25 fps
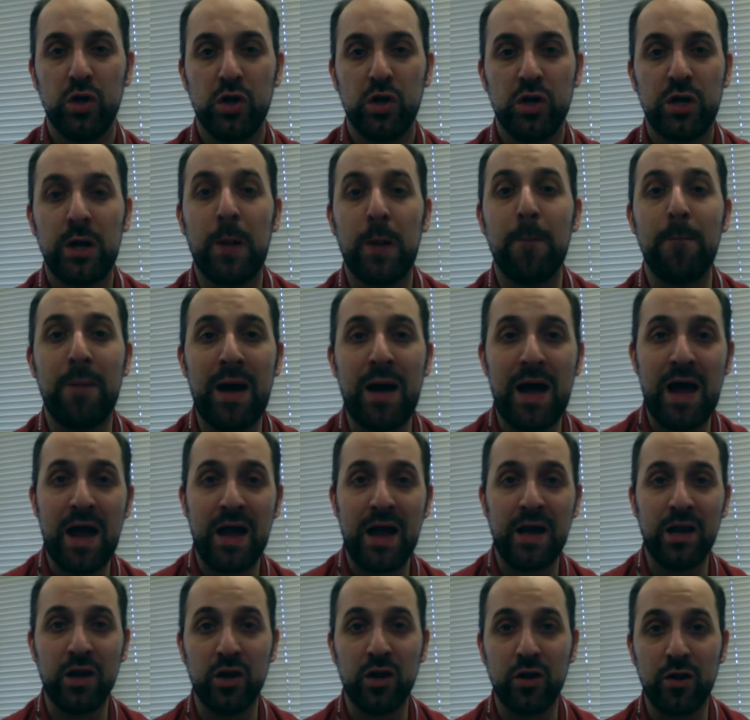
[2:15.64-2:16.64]

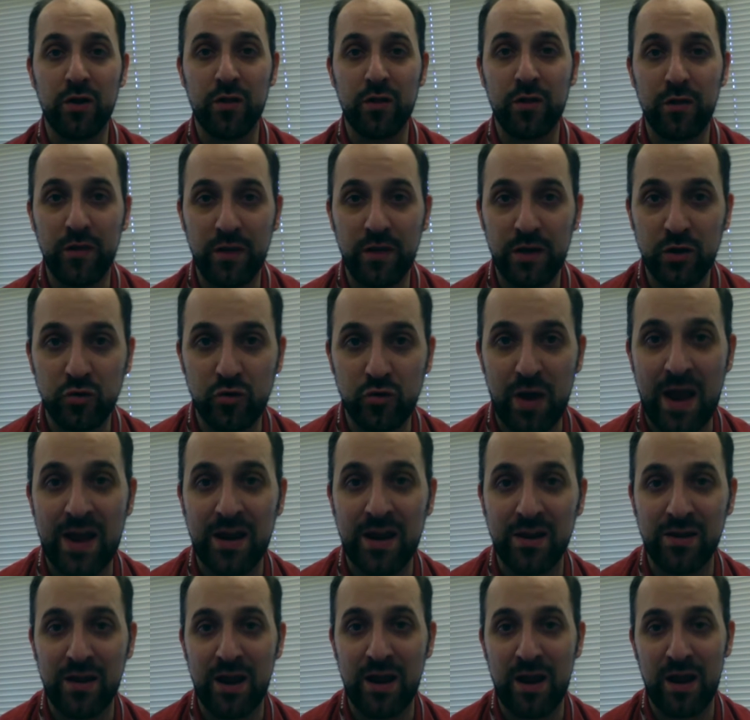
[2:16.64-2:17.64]
combine the
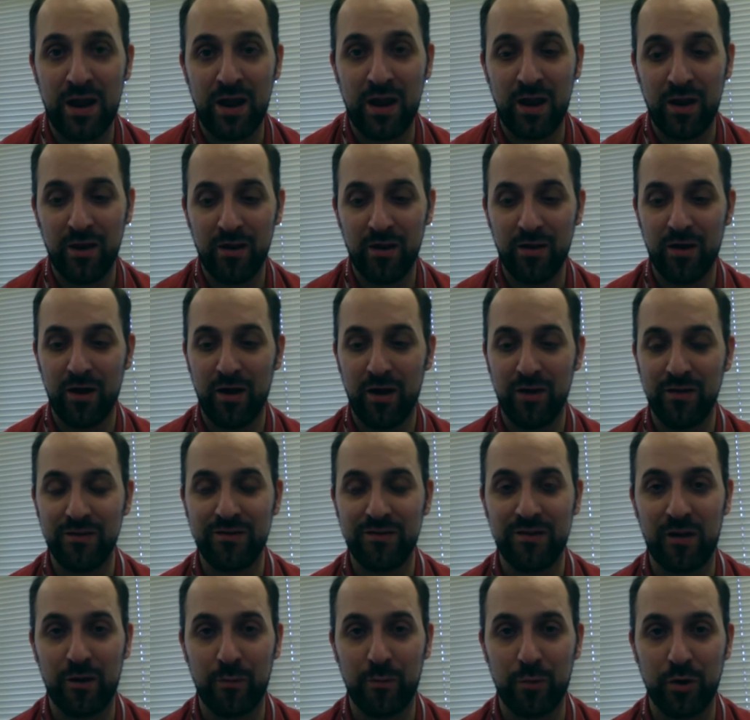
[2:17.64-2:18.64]
Dragon Day
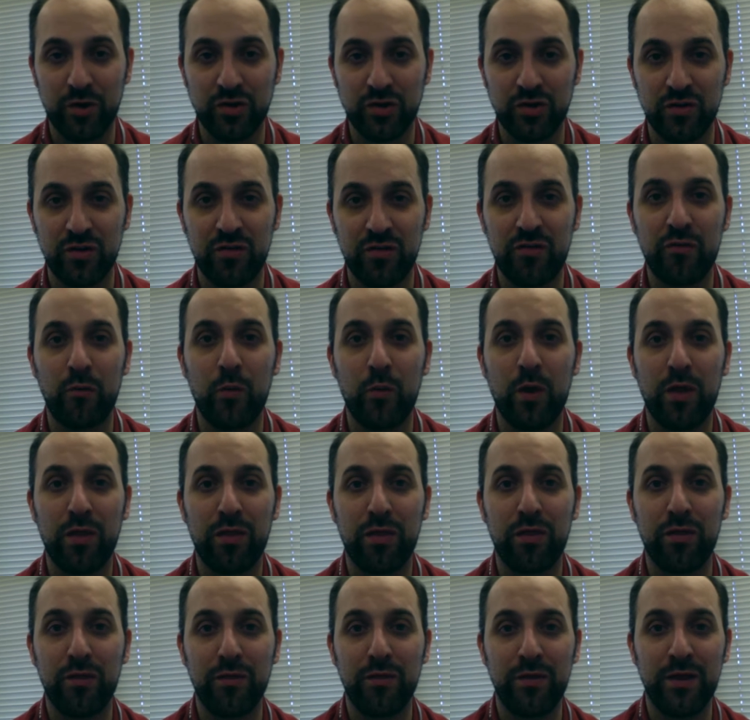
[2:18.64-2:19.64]
celebrations
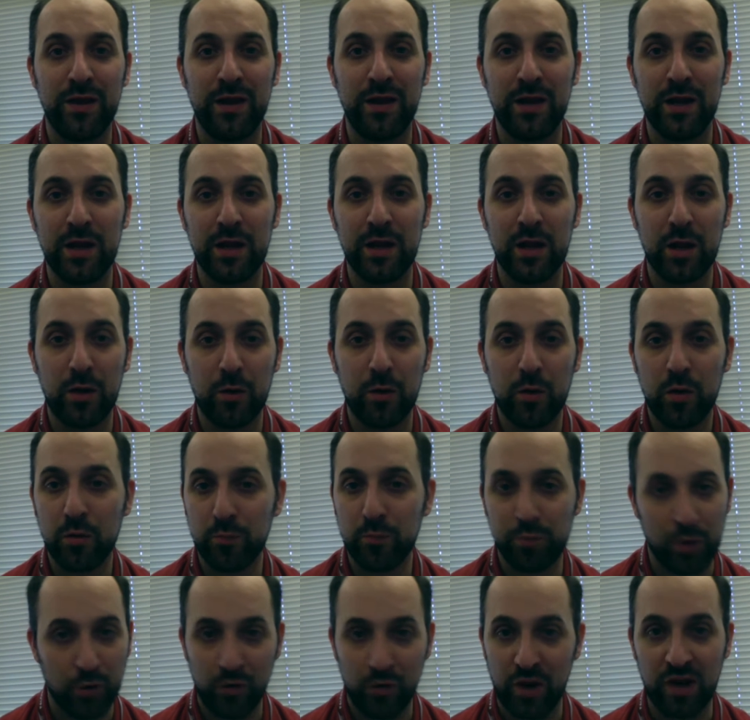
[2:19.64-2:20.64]
with the
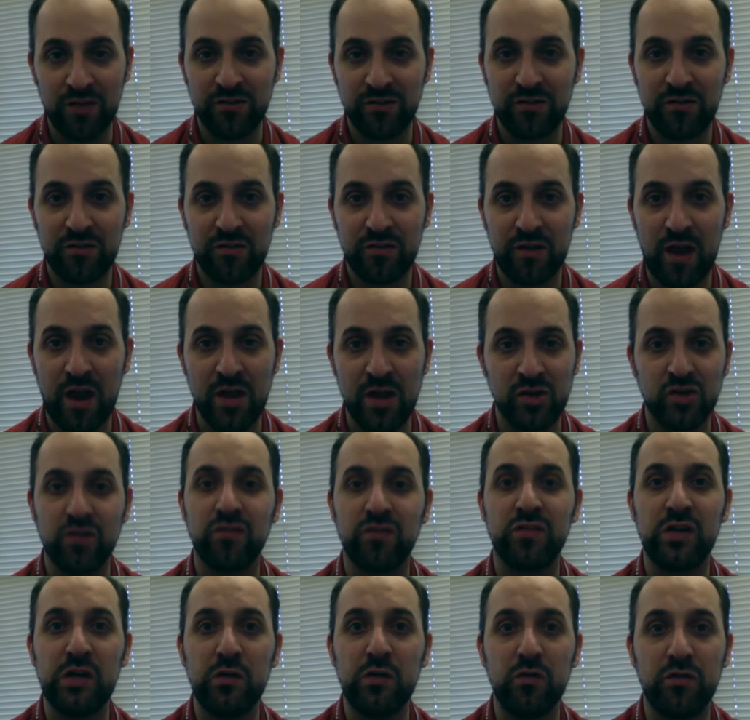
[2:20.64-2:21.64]
protests and
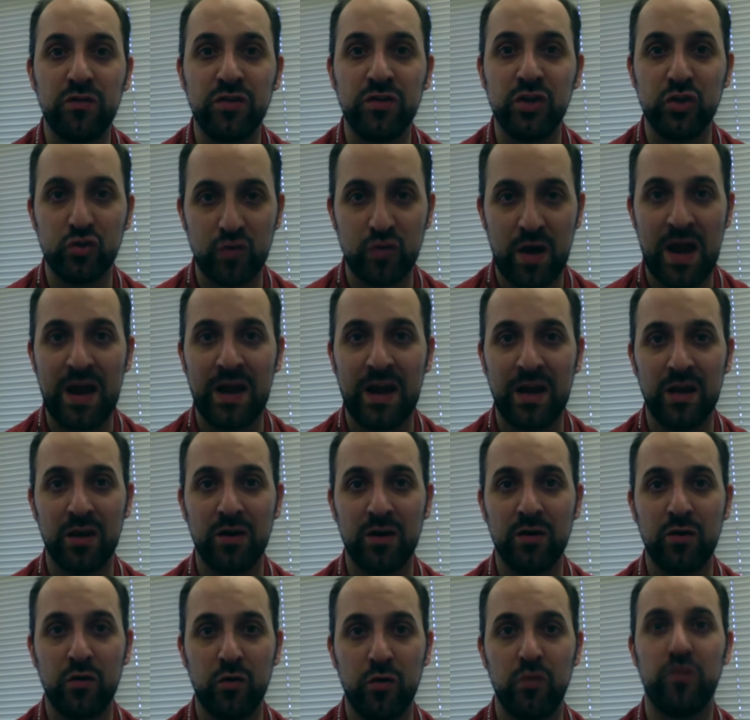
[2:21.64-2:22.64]
just use the dragon
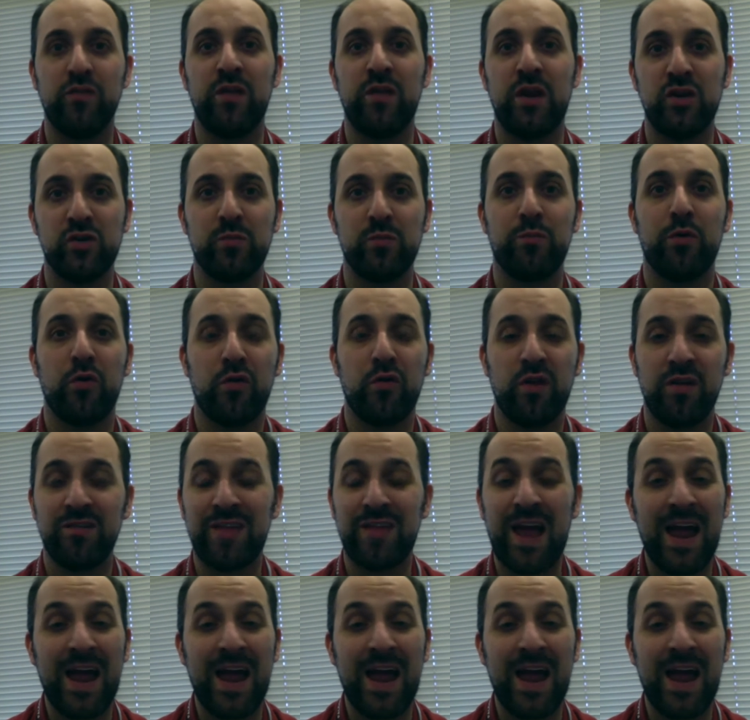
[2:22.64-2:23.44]
to stage a protest.